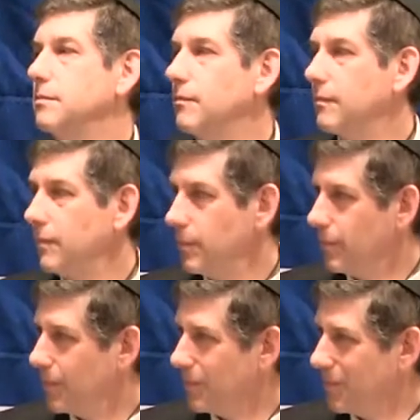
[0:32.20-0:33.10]

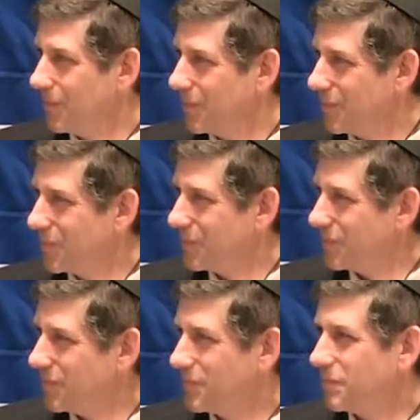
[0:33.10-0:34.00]

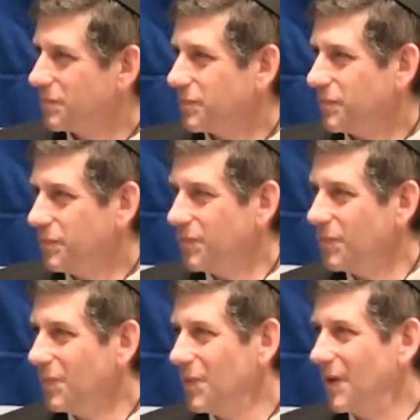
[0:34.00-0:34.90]

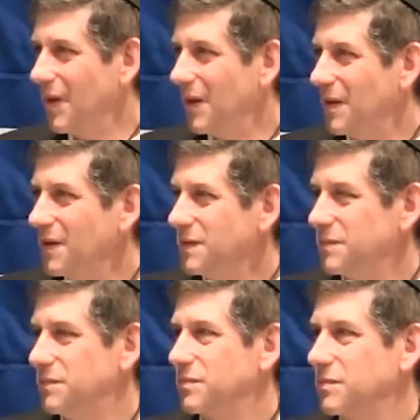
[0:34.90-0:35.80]

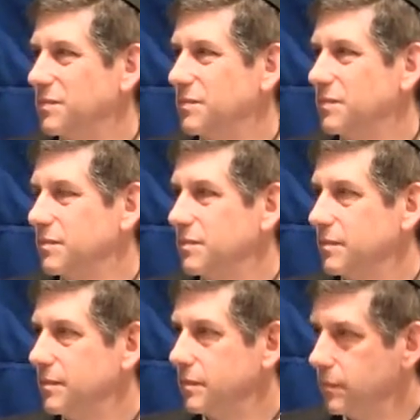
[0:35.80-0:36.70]

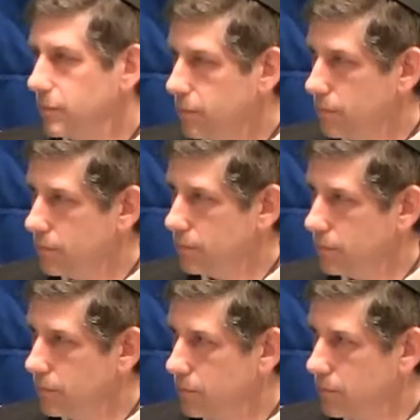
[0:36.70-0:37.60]

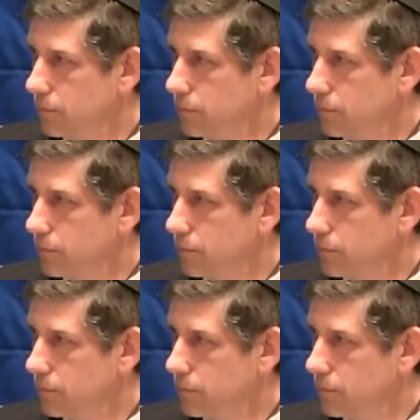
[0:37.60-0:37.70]
[no speech]